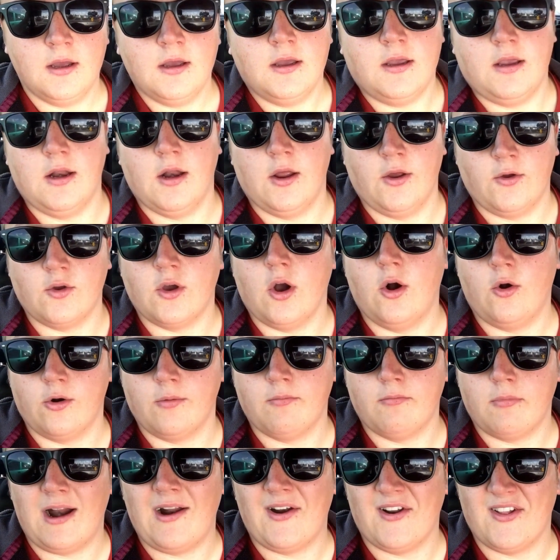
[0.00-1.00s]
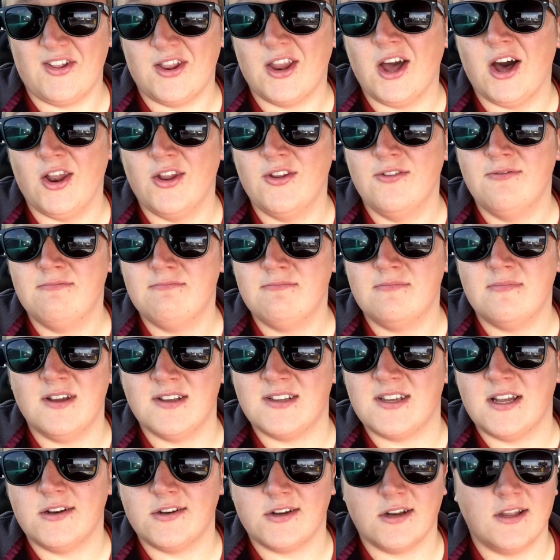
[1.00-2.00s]
you know, golden brown and done
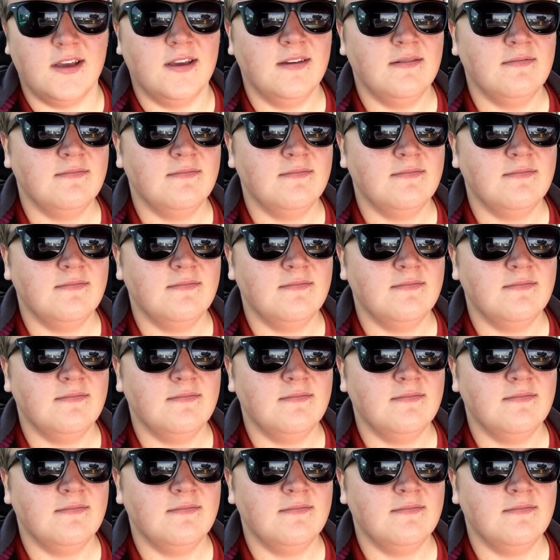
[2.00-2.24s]
essentially.